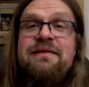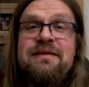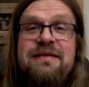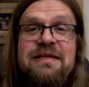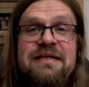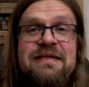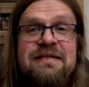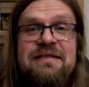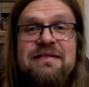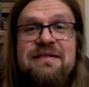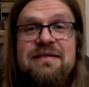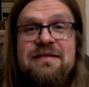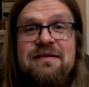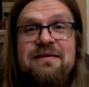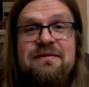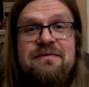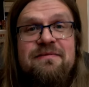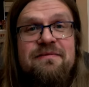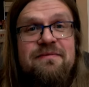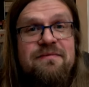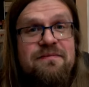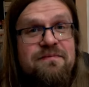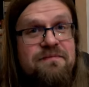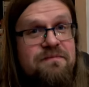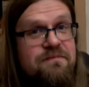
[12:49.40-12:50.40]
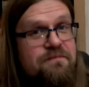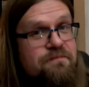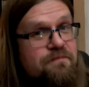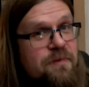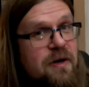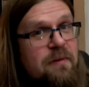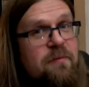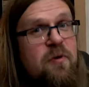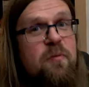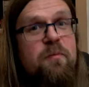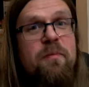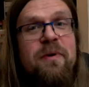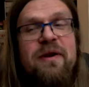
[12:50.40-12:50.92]
this
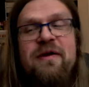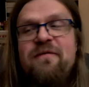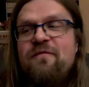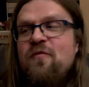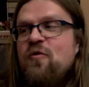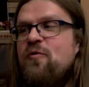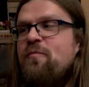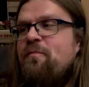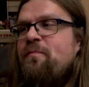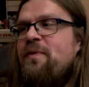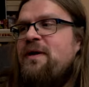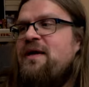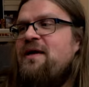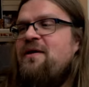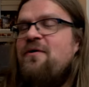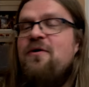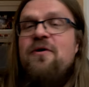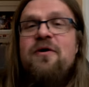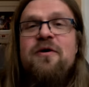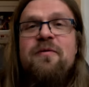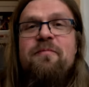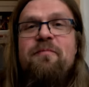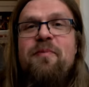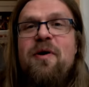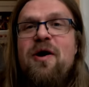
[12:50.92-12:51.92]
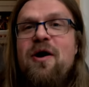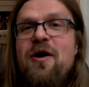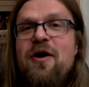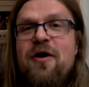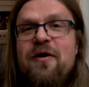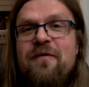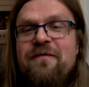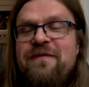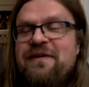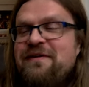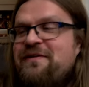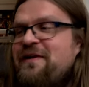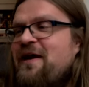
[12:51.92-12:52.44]
probably would be on
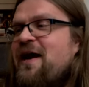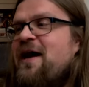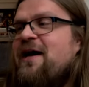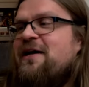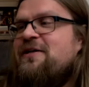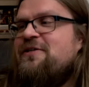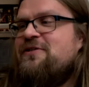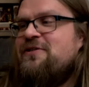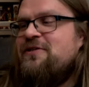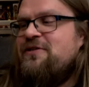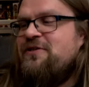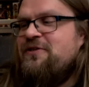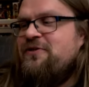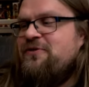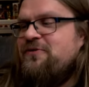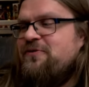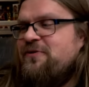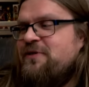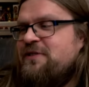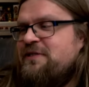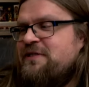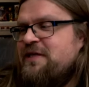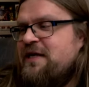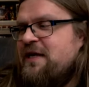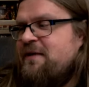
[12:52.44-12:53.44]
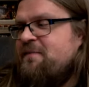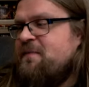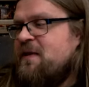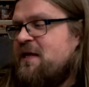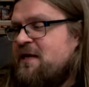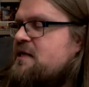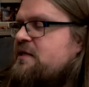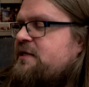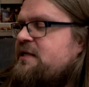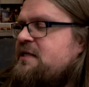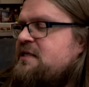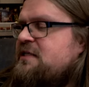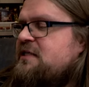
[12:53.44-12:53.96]
par with Action USA.
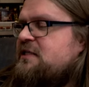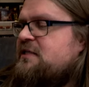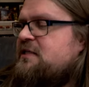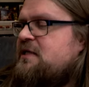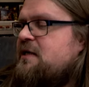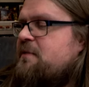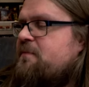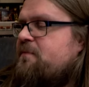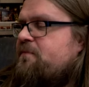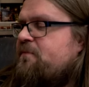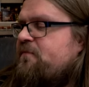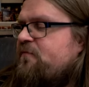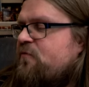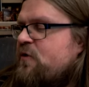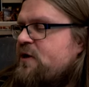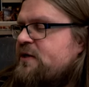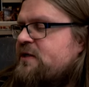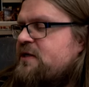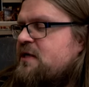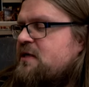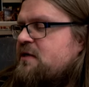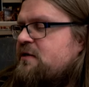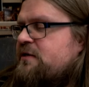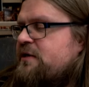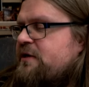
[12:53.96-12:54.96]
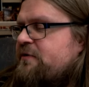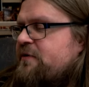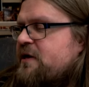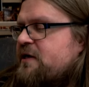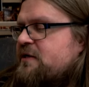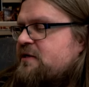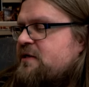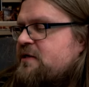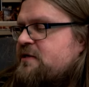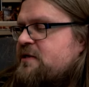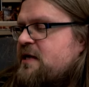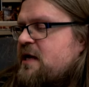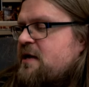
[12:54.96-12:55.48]
This is written,
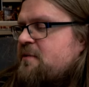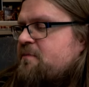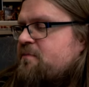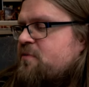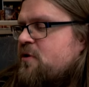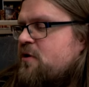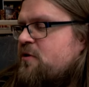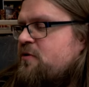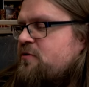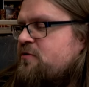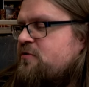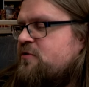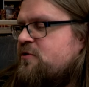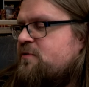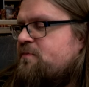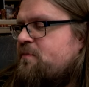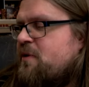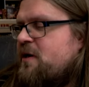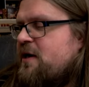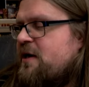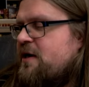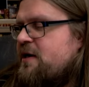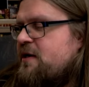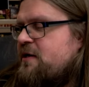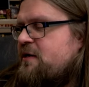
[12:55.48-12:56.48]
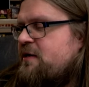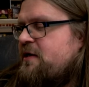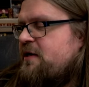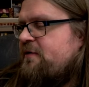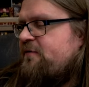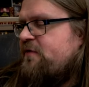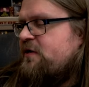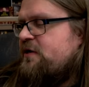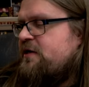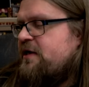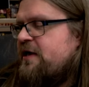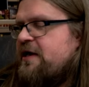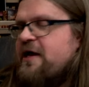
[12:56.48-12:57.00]
directed, and produced by
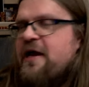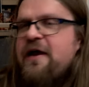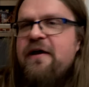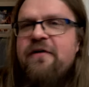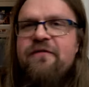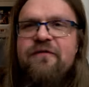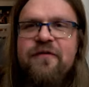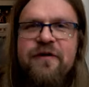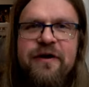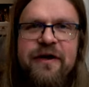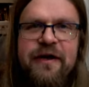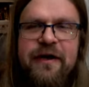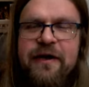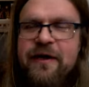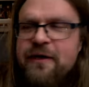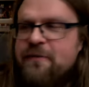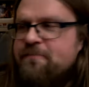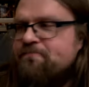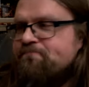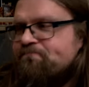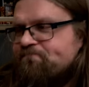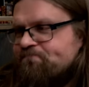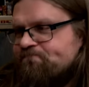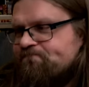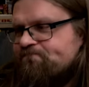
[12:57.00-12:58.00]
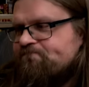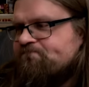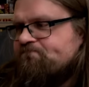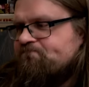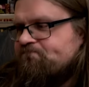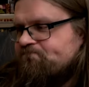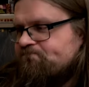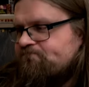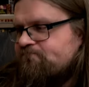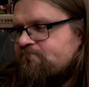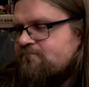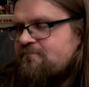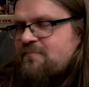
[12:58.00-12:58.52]
David Haeveneren,
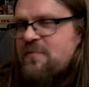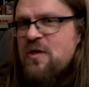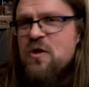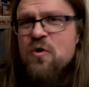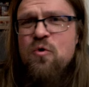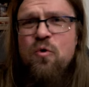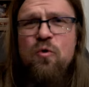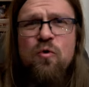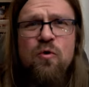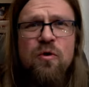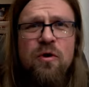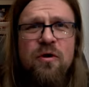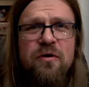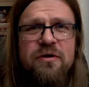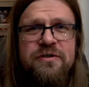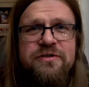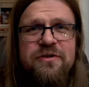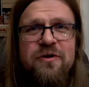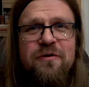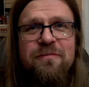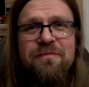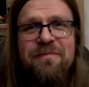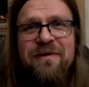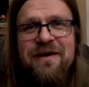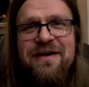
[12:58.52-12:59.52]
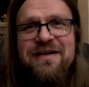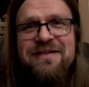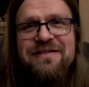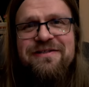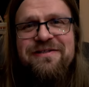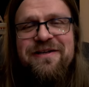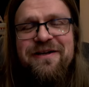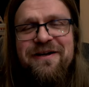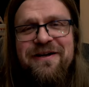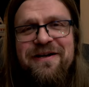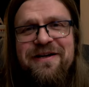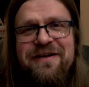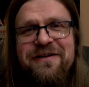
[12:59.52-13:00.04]
who also plays
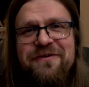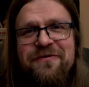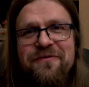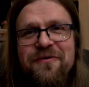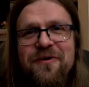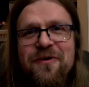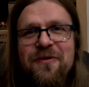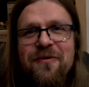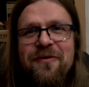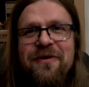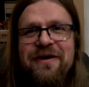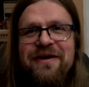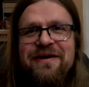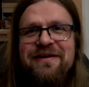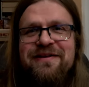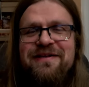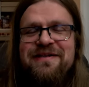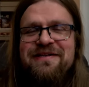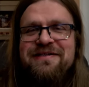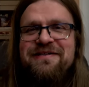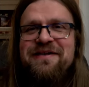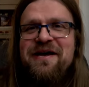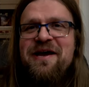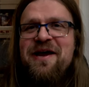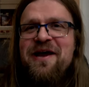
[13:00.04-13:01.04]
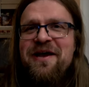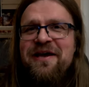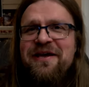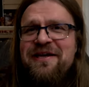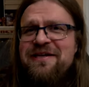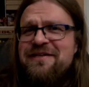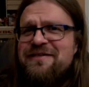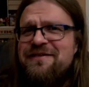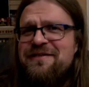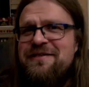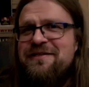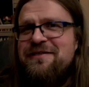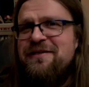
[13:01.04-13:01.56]
the lead role in this.
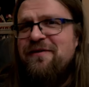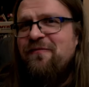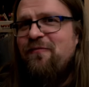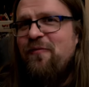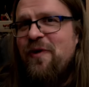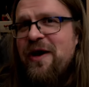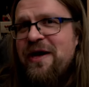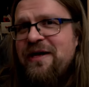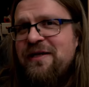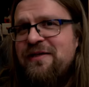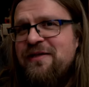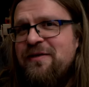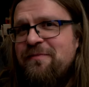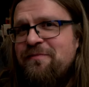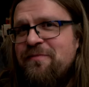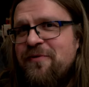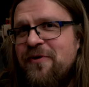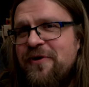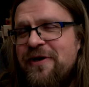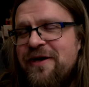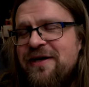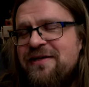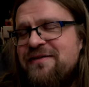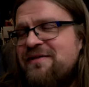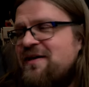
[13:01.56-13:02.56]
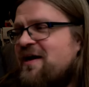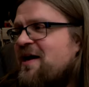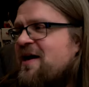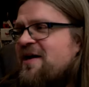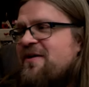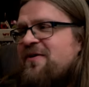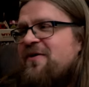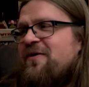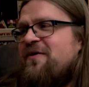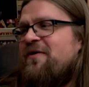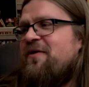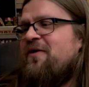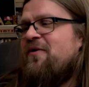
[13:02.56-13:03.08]
Is this a vanity project? I
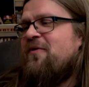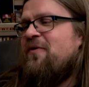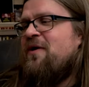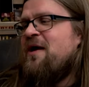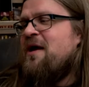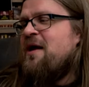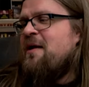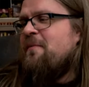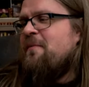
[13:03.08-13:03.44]
don't know,